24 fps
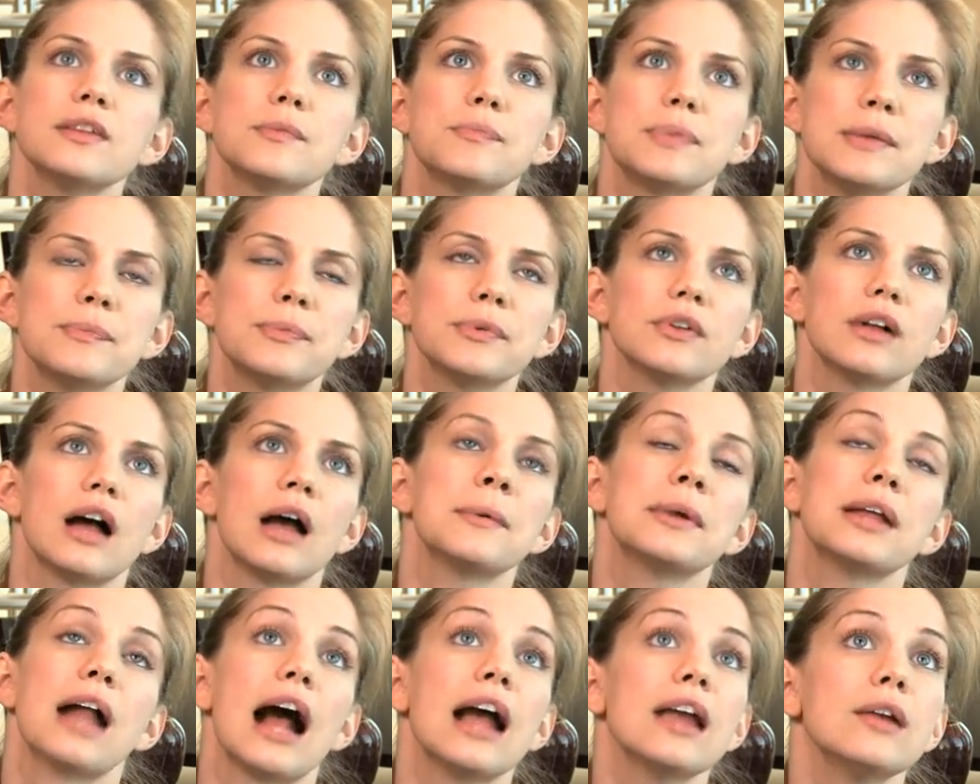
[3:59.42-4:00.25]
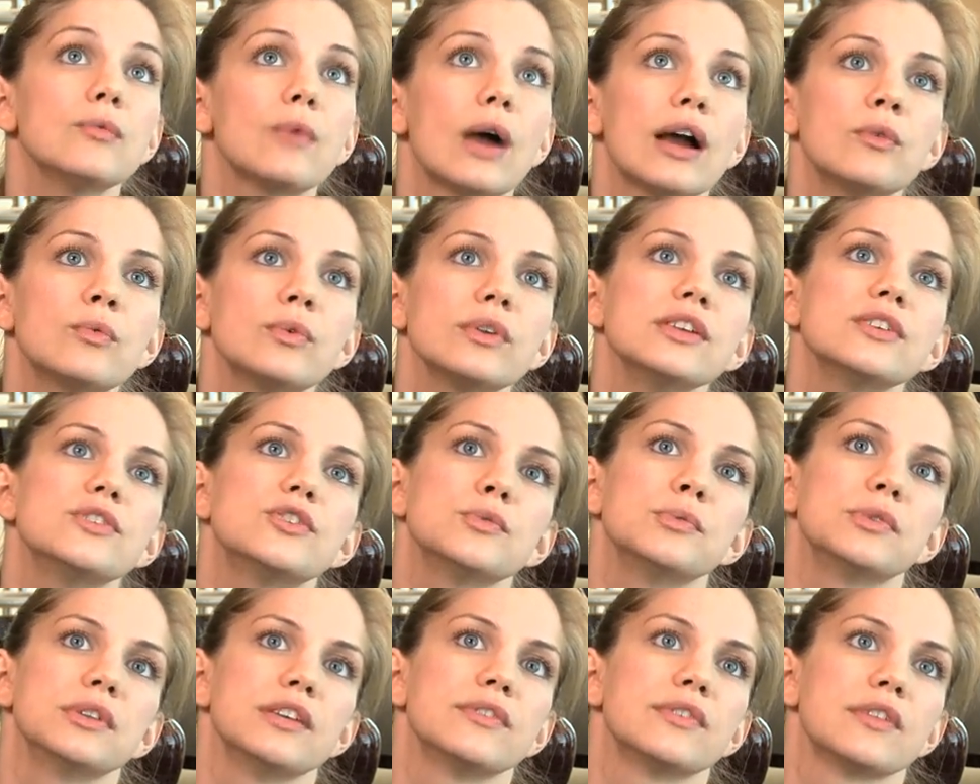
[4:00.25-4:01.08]
think that people. I mean, I really
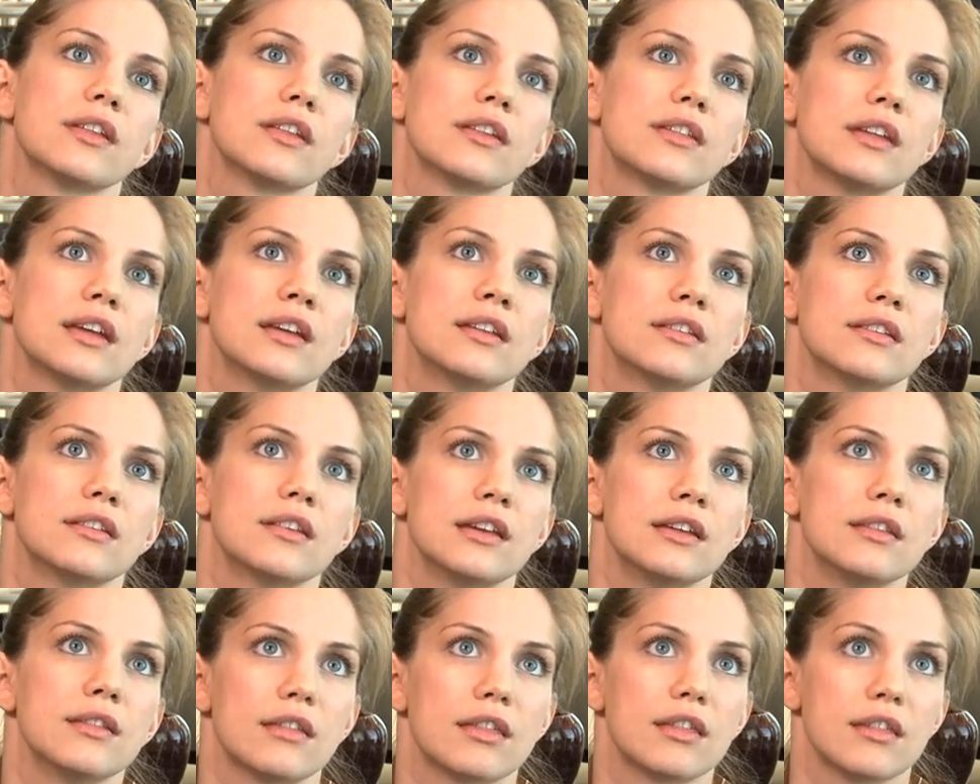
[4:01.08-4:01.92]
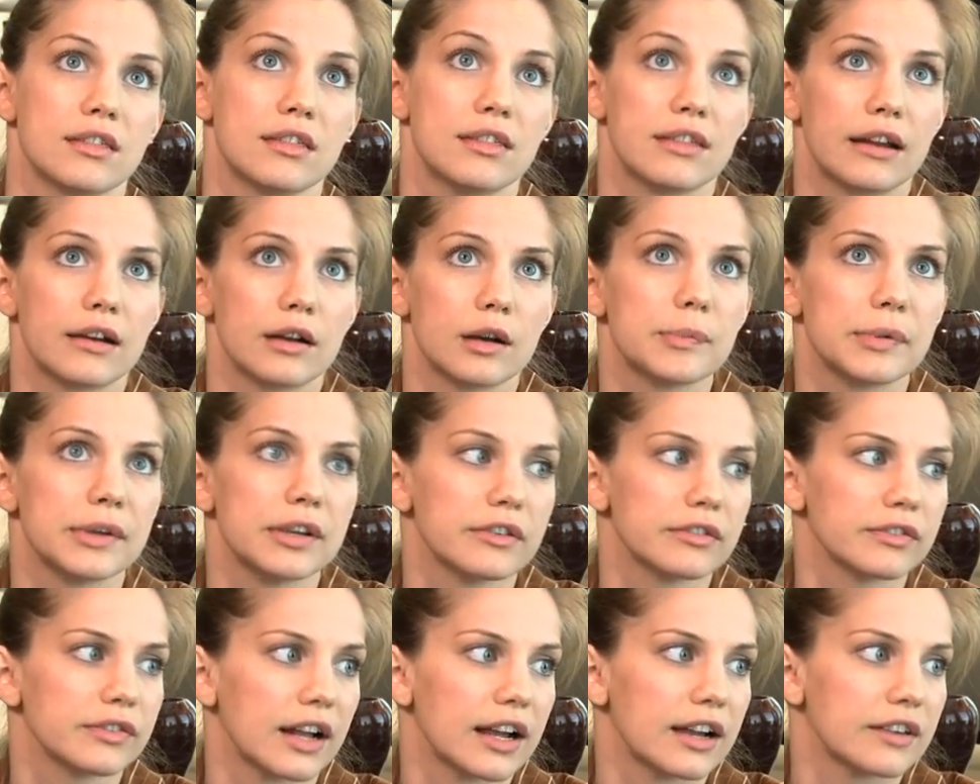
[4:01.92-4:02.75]
do believe in the
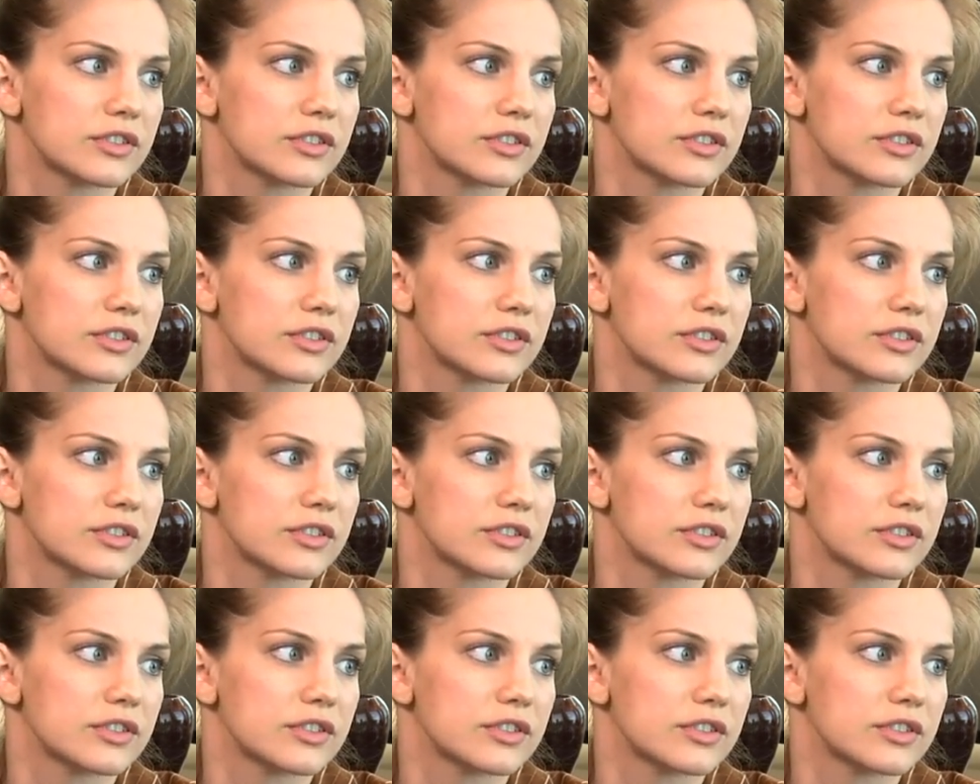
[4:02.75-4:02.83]
therapy of